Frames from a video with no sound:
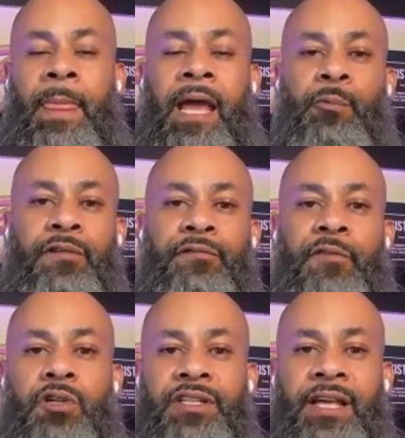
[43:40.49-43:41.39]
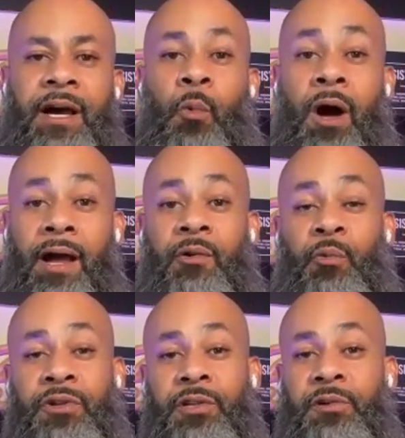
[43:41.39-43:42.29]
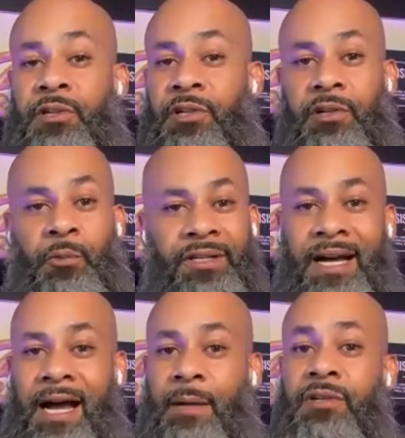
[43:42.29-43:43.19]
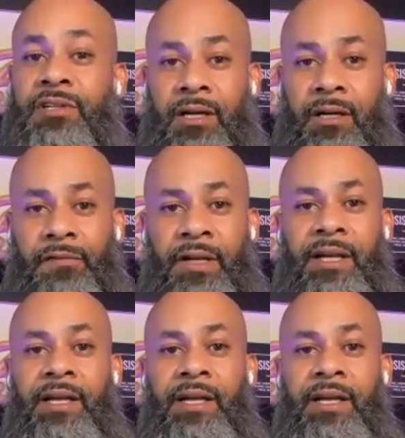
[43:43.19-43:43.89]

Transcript: And refer to that why when times are tough.